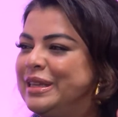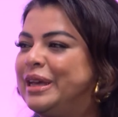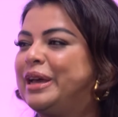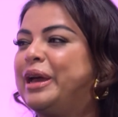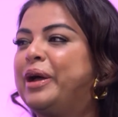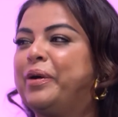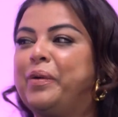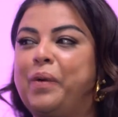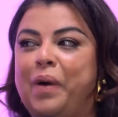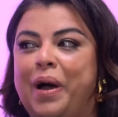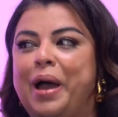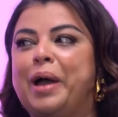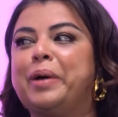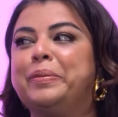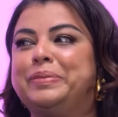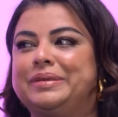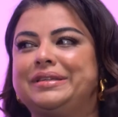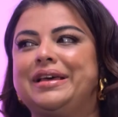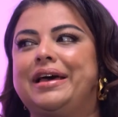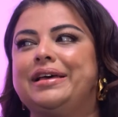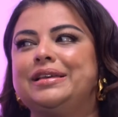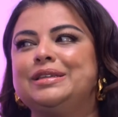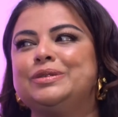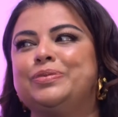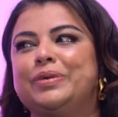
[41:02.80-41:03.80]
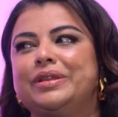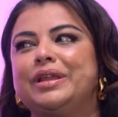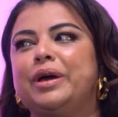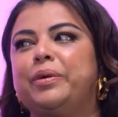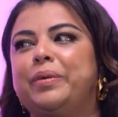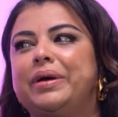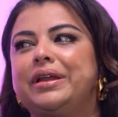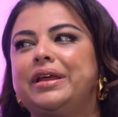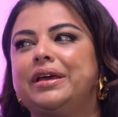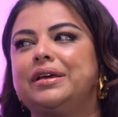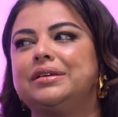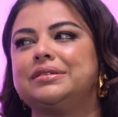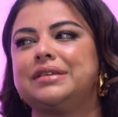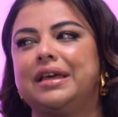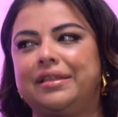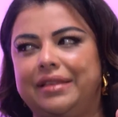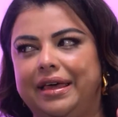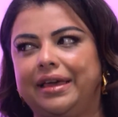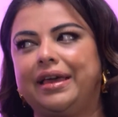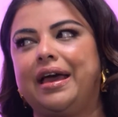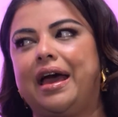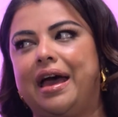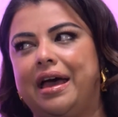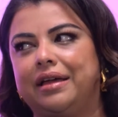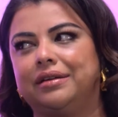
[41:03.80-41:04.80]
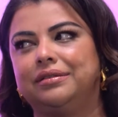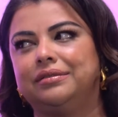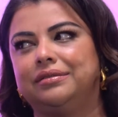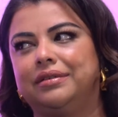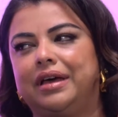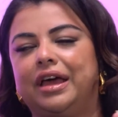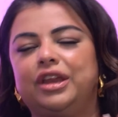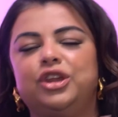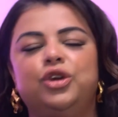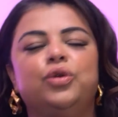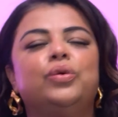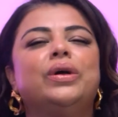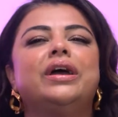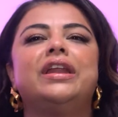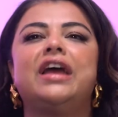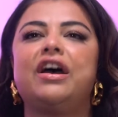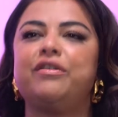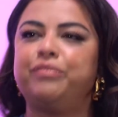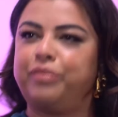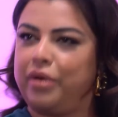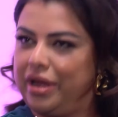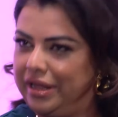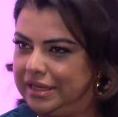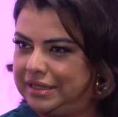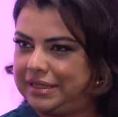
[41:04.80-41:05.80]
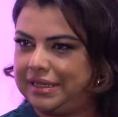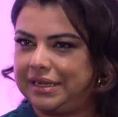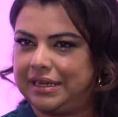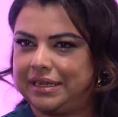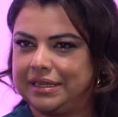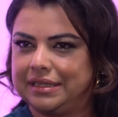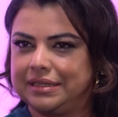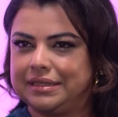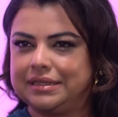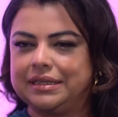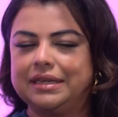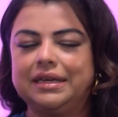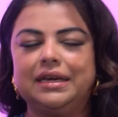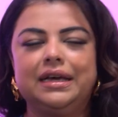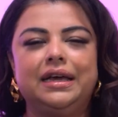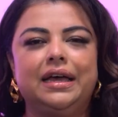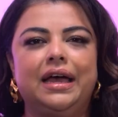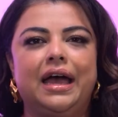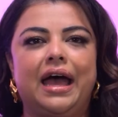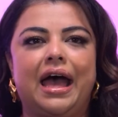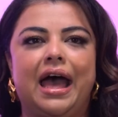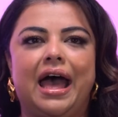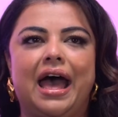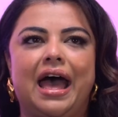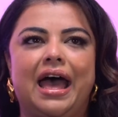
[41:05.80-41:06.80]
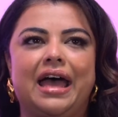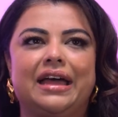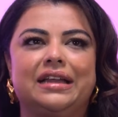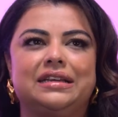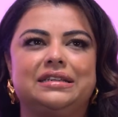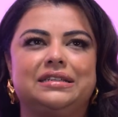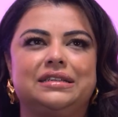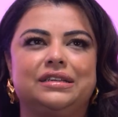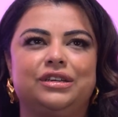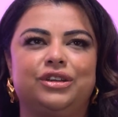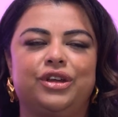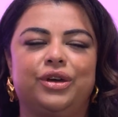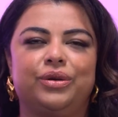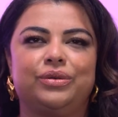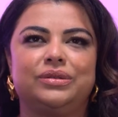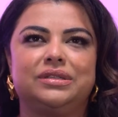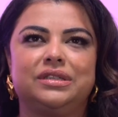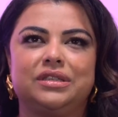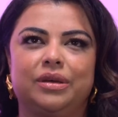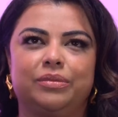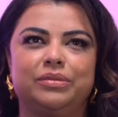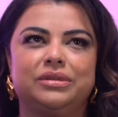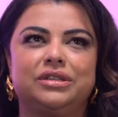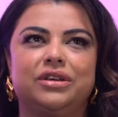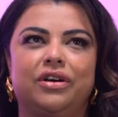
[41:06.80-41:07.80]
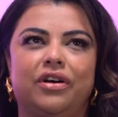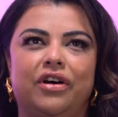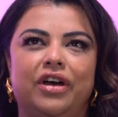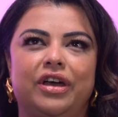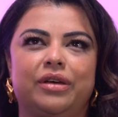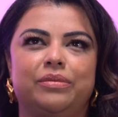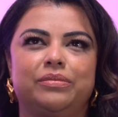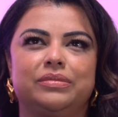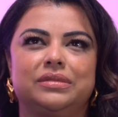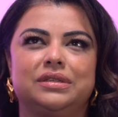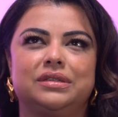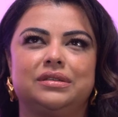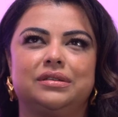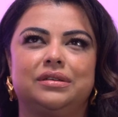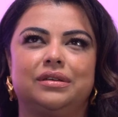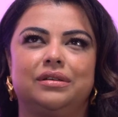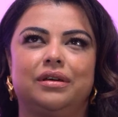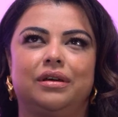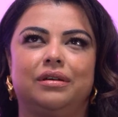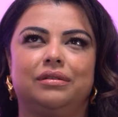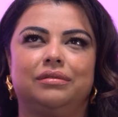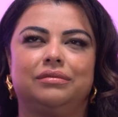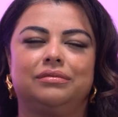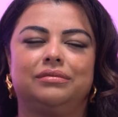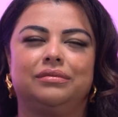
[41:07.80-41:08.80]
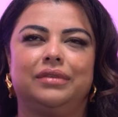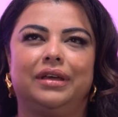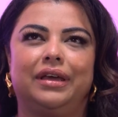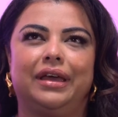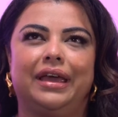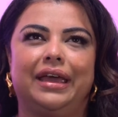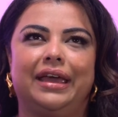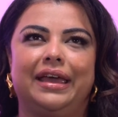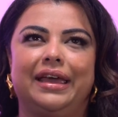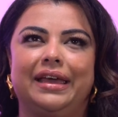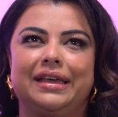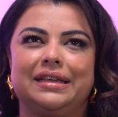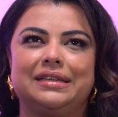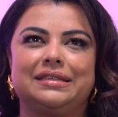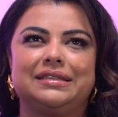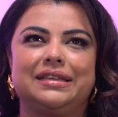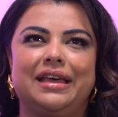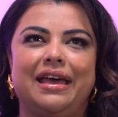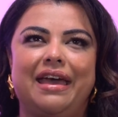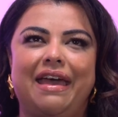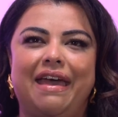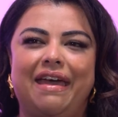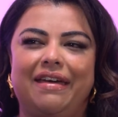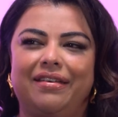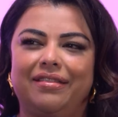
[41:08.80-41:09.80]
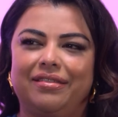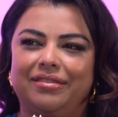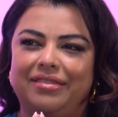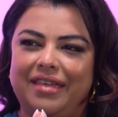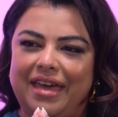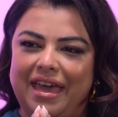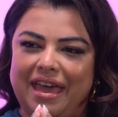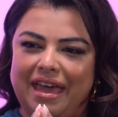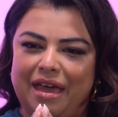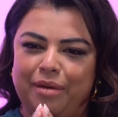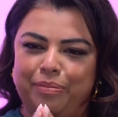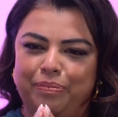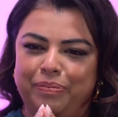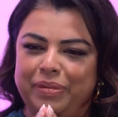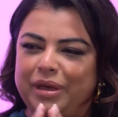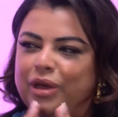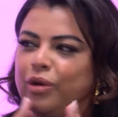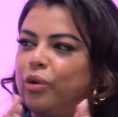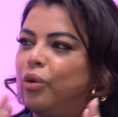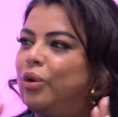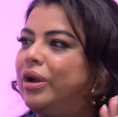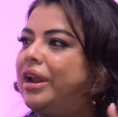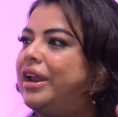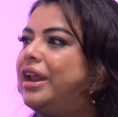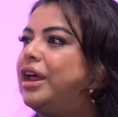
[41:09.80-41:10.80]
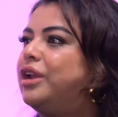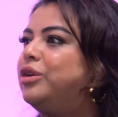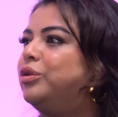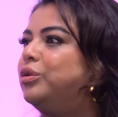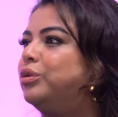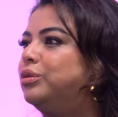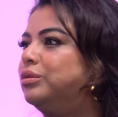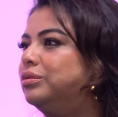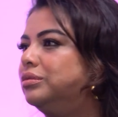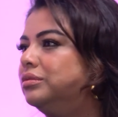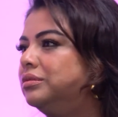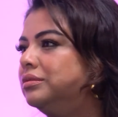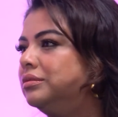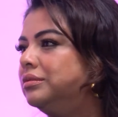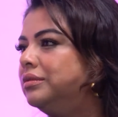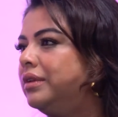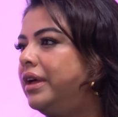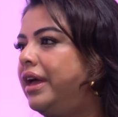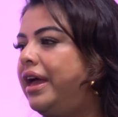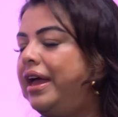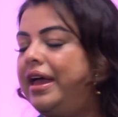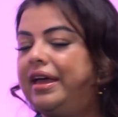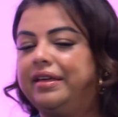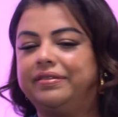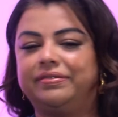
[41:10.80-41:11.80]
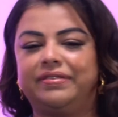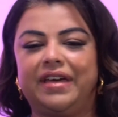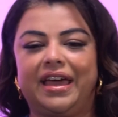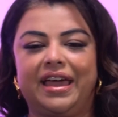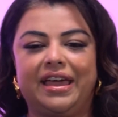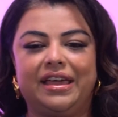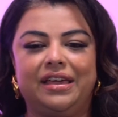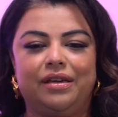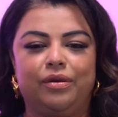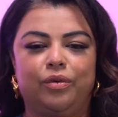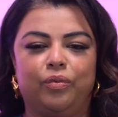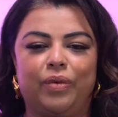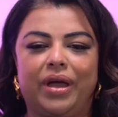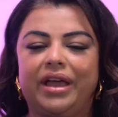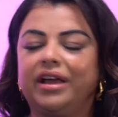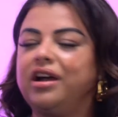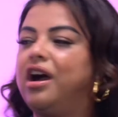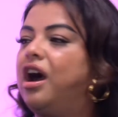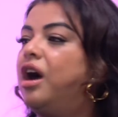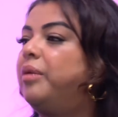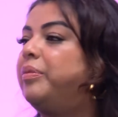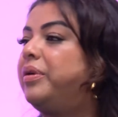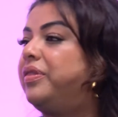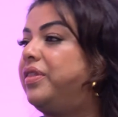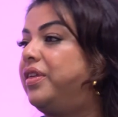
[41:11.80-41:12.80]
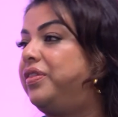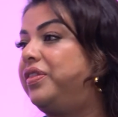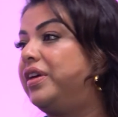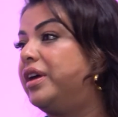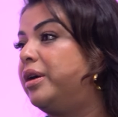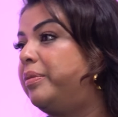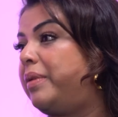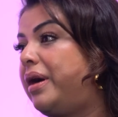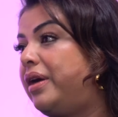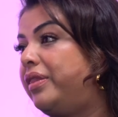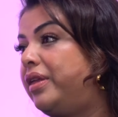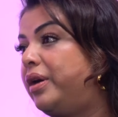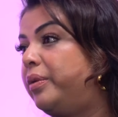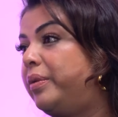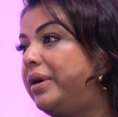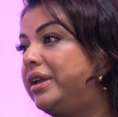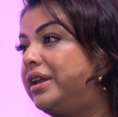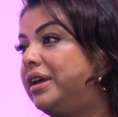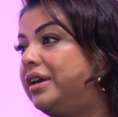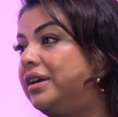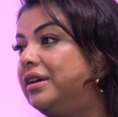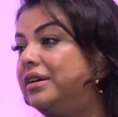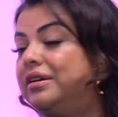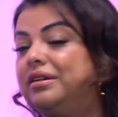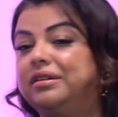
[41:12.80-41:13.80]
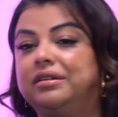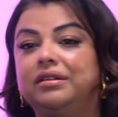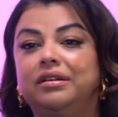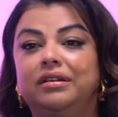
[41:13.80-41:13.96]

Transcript: can get quite obsessed with their weddings. Yes, they can. They are. You can have bridezillas. Yes. And, you know, sometimes, you know, it is their be all and end all. Yes. They wake up and they think about their wedding.